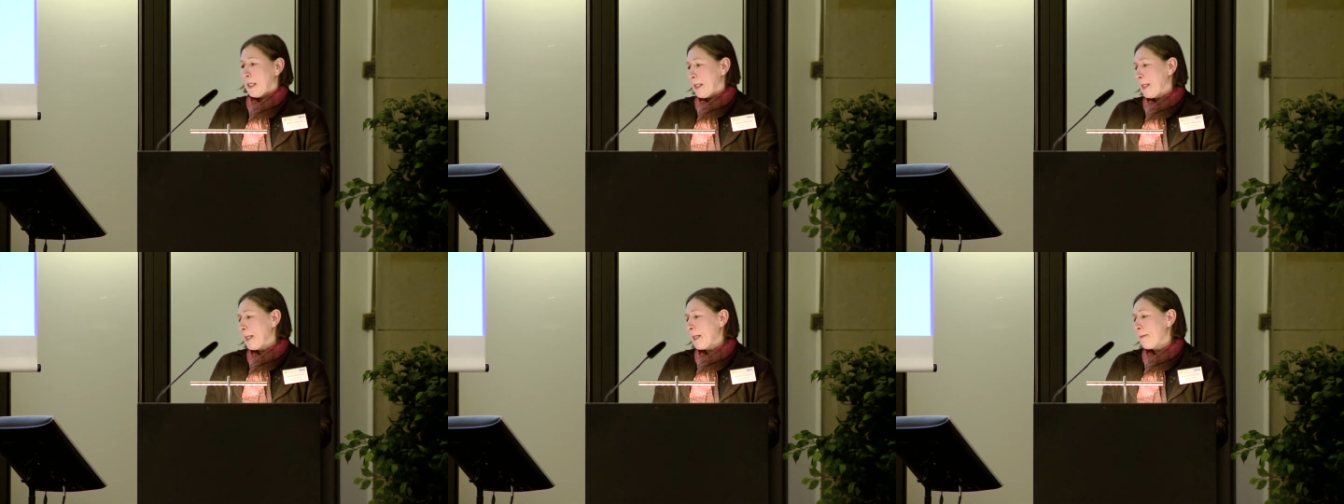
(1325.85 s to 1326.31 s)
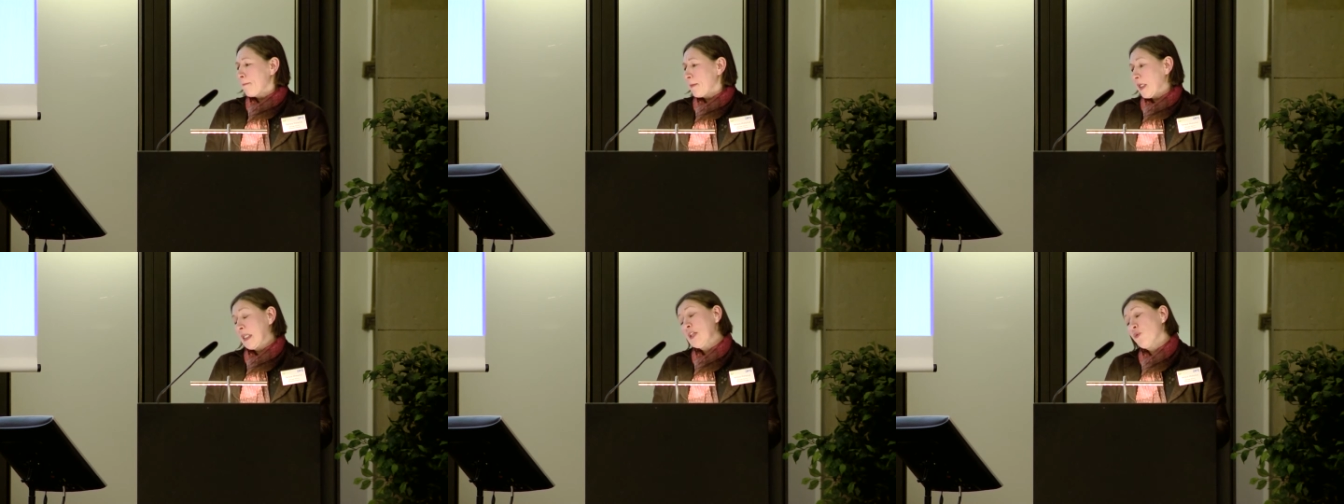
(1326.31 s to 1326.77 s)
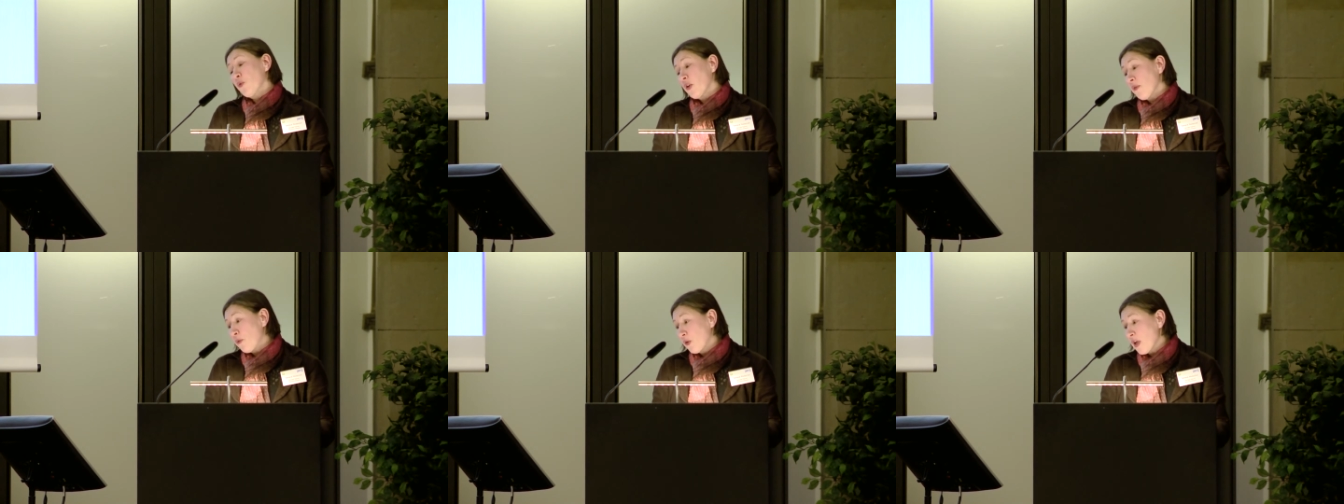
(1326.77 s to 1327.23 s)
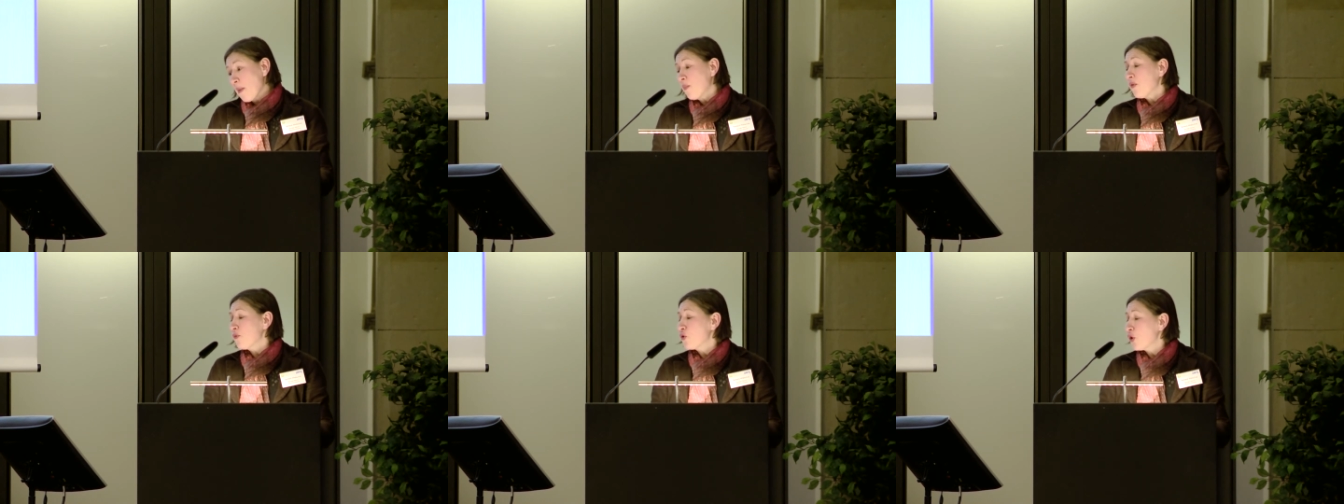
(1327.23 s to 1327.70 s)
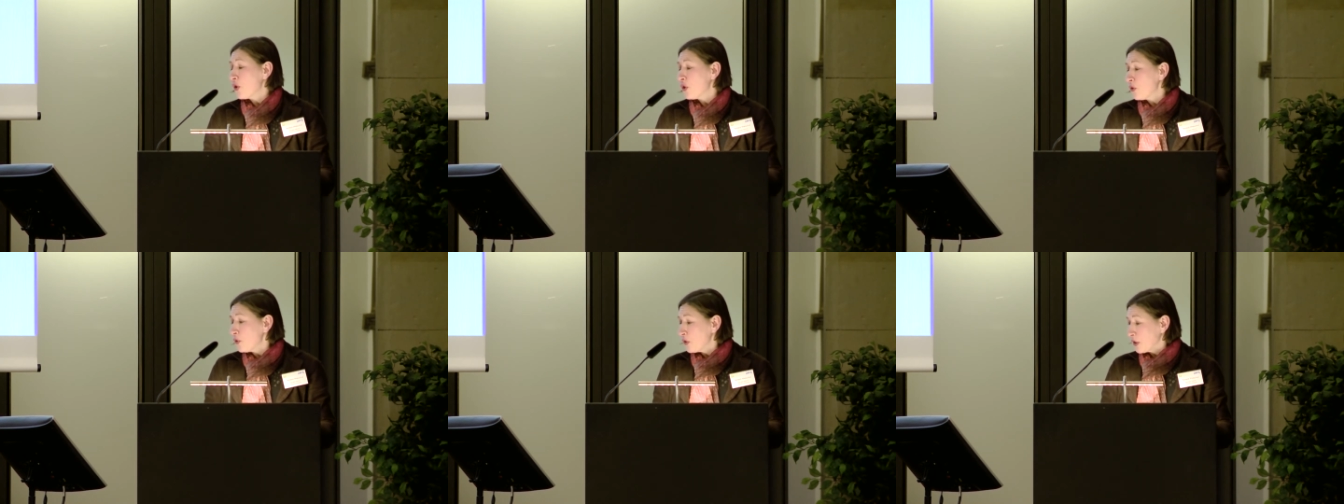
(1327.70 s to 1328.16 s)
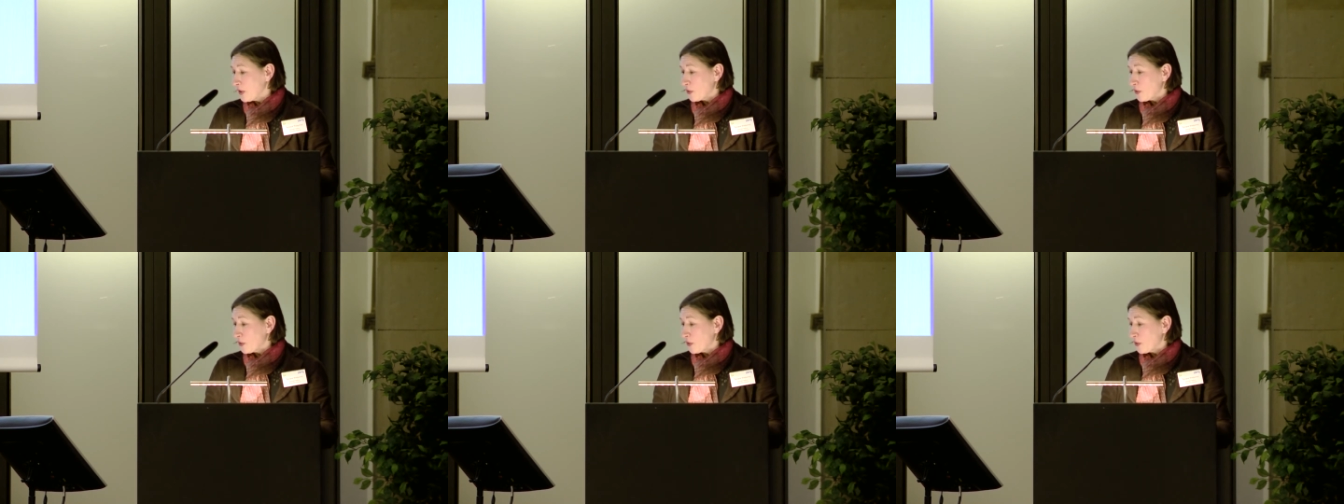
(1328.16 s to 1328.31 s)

um, at least for, for a number of journals.